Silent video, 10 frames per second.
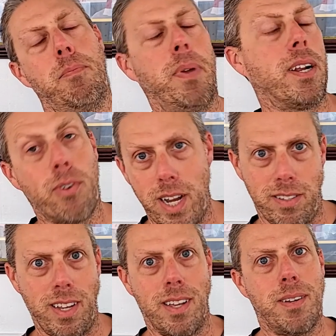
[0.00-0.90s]
Been
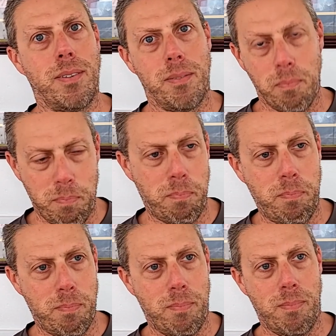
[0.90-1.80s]
crazy.
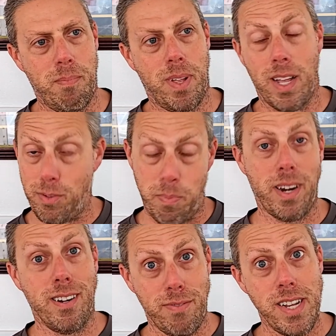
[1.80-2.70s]
Has it been
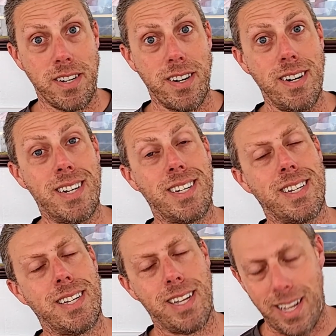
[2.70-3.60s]
an adventure?
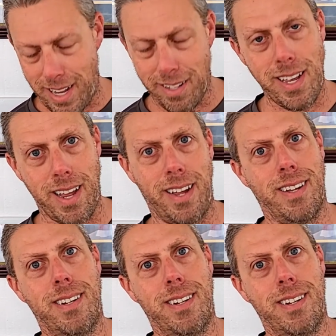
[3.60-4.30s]
Hell yeah.